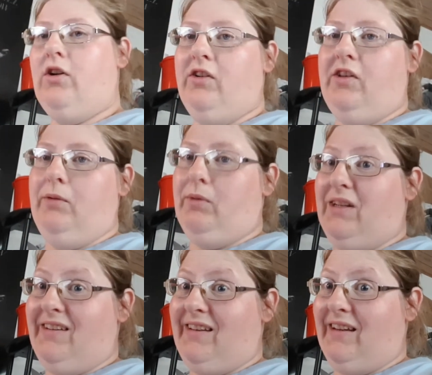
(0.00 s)
gonna see what
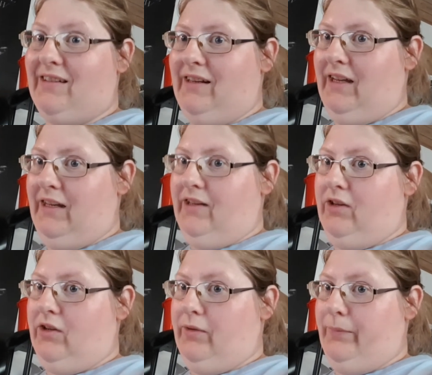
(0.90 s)
there's actually in
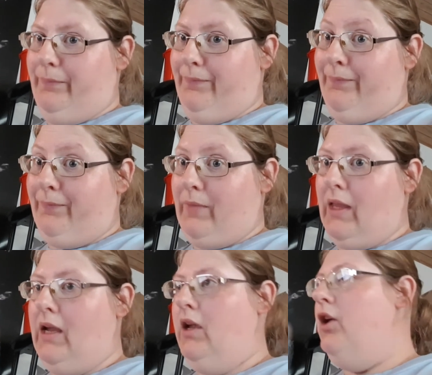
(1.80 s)
the
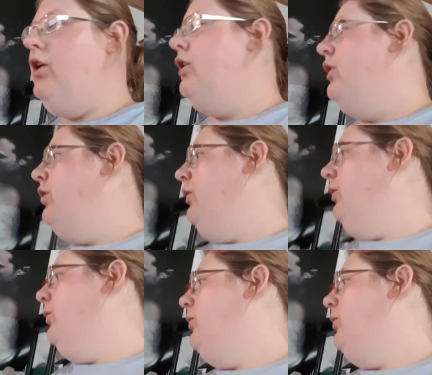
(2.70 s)
new